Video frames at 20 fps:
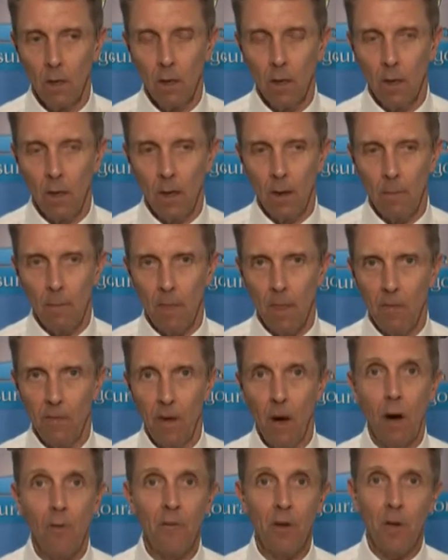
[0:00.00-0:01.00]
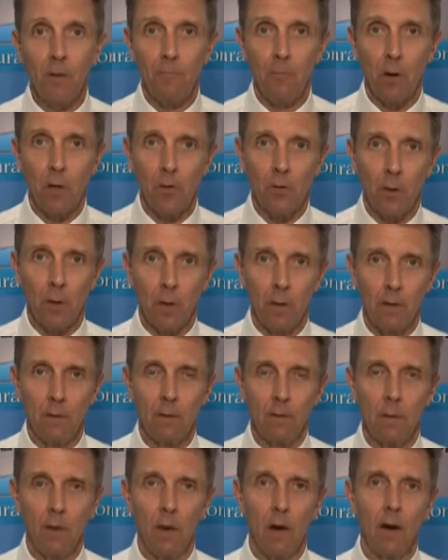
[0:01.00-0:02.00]
they often get frustrated.
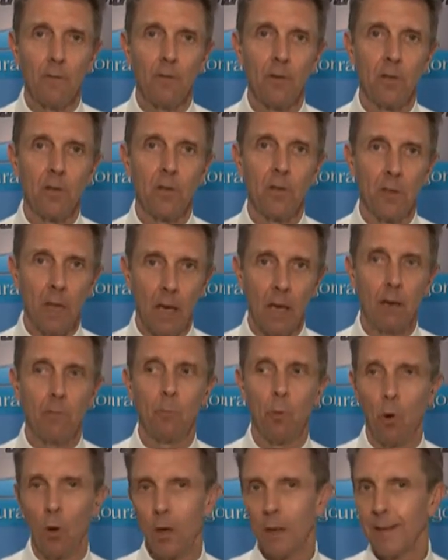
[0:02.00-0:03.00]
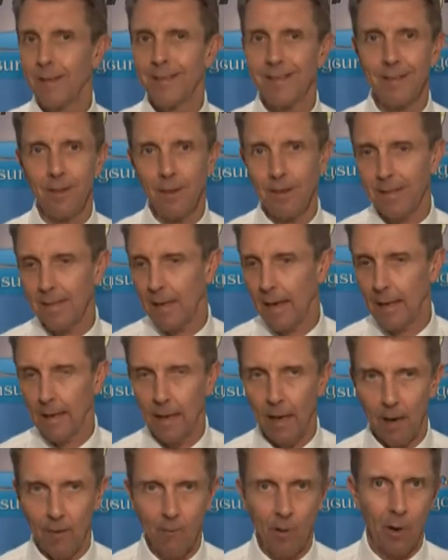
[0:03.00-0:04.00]
They often think, boy, this looks like
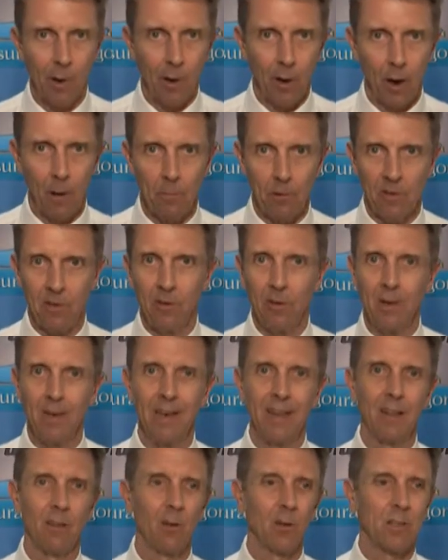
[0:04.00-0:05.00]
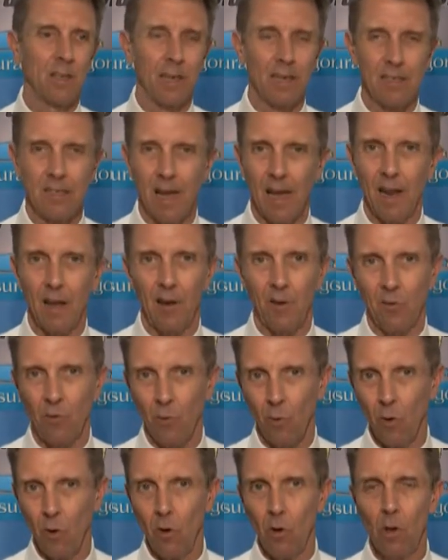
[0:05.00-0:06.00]
not a very good opportunity. It looks like it's out of
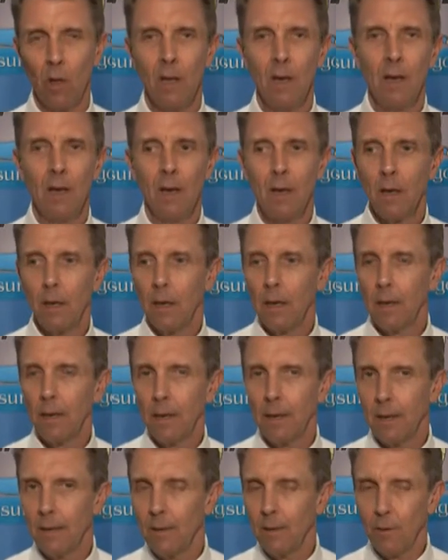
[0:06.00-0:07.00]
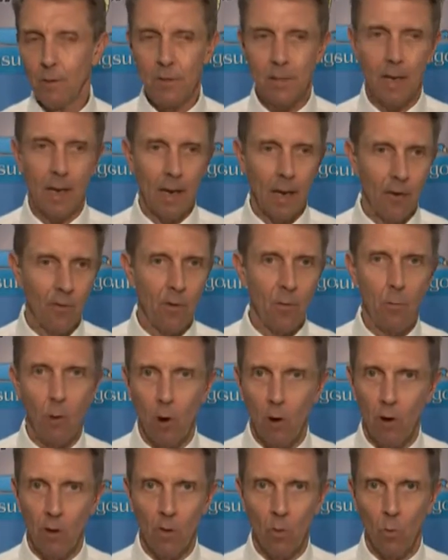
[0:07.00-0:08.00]
control. It looks like every
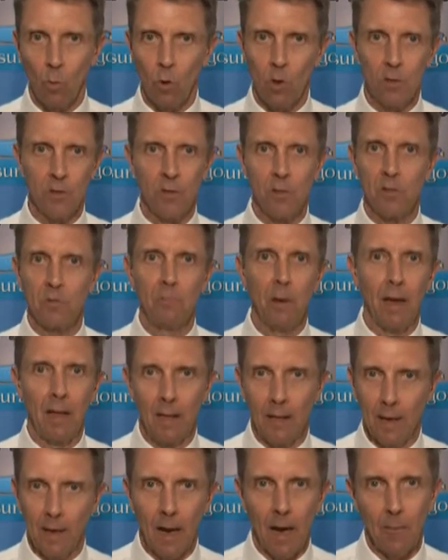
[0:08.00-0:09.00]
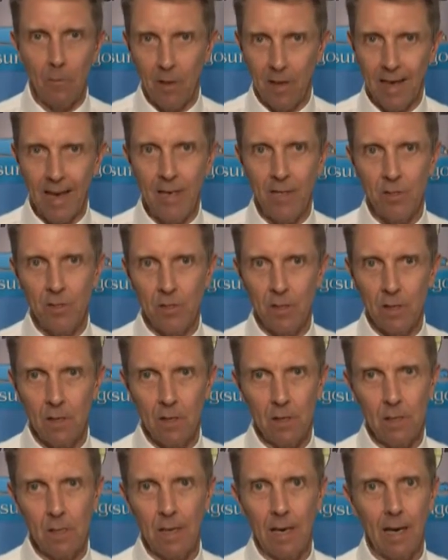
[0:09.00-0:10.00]
broker in the world's just mailing in applications on
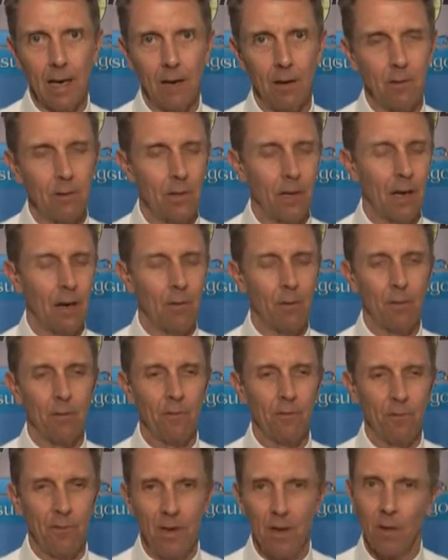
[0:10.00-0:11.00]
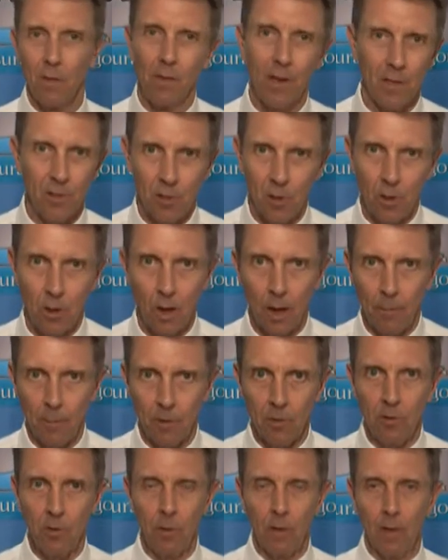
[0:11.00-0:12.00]
this account. I don't feel that it's a good
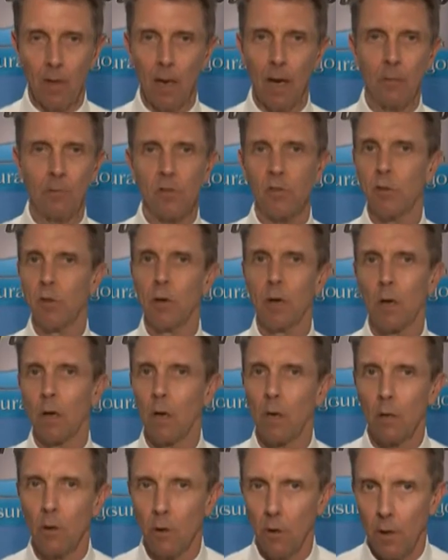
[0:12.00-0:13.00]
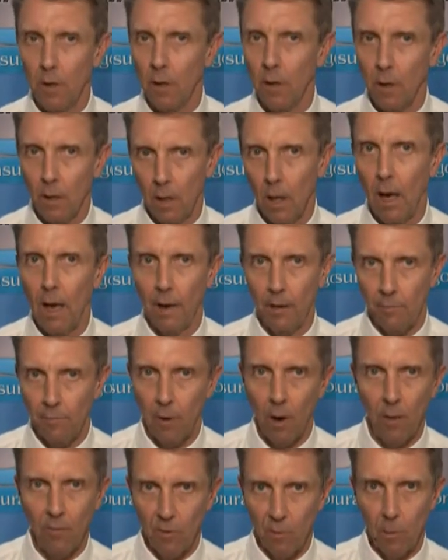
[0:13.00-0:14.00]
opportunity. I'm just going to decline it
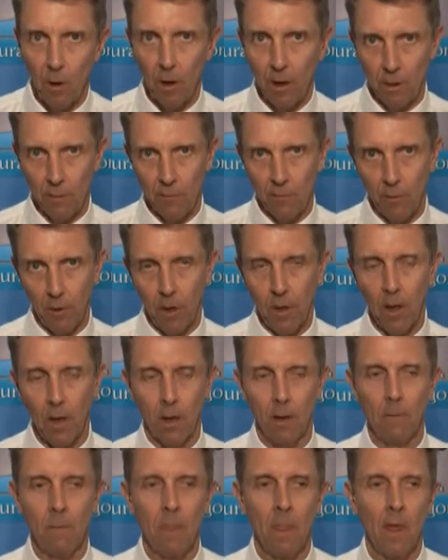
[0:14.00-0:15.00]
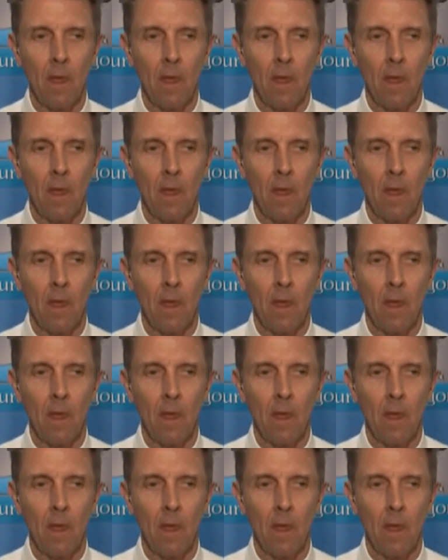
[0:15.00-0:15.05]
for everybody and forget it.